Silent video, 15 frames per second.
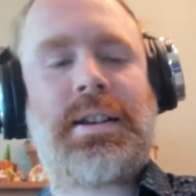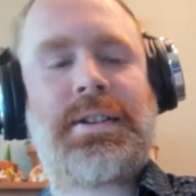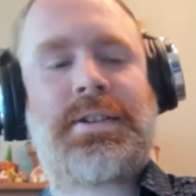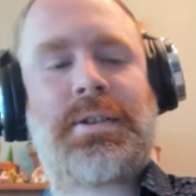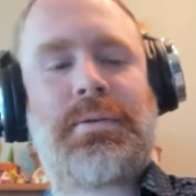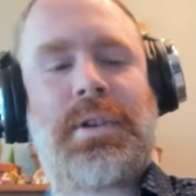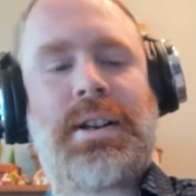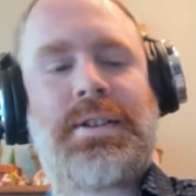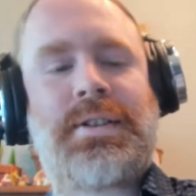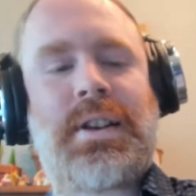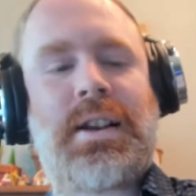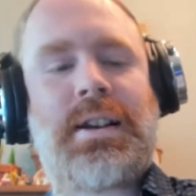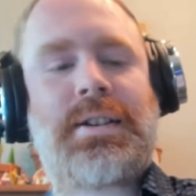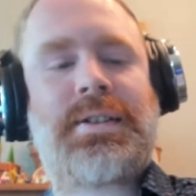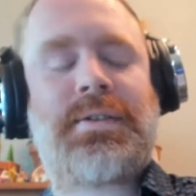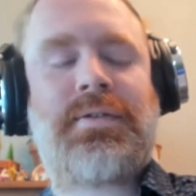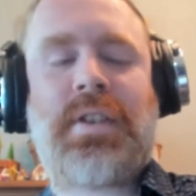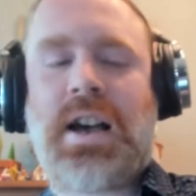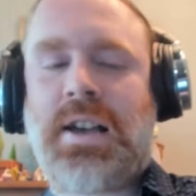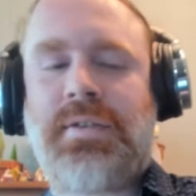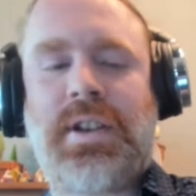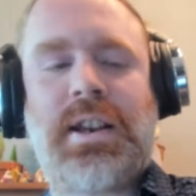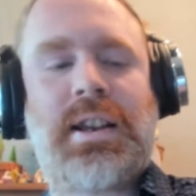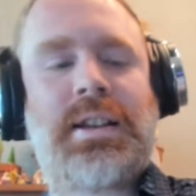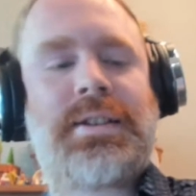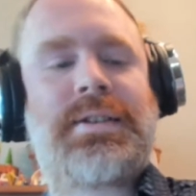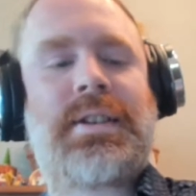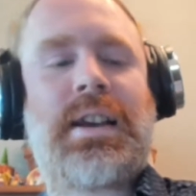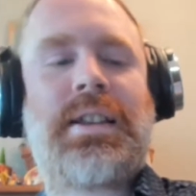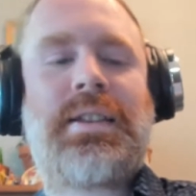against the Red Sox, 5 innings.